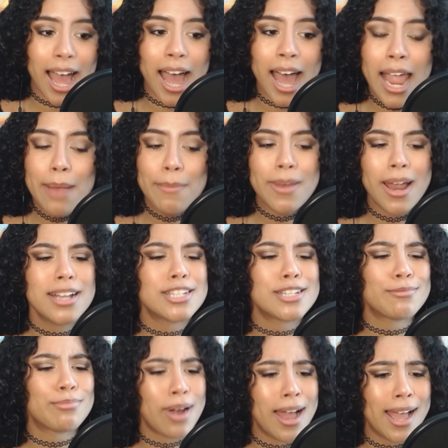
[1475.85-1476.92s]
I am not
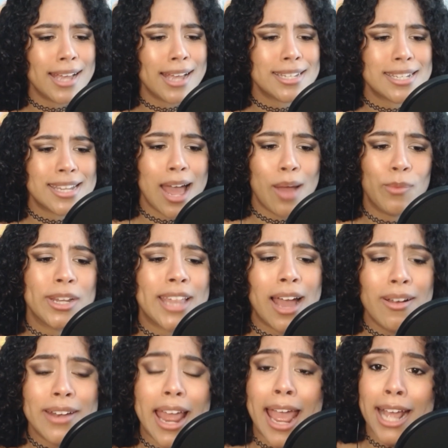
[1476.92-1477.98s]
surprised that
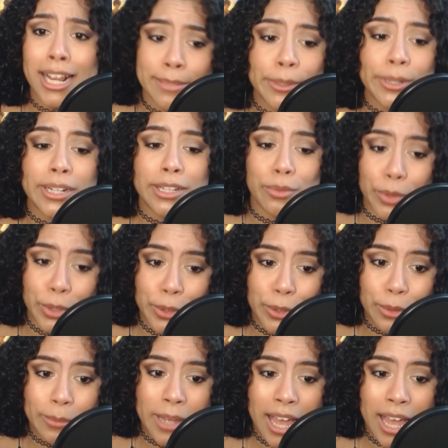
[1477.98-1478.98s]
without an expert in the room,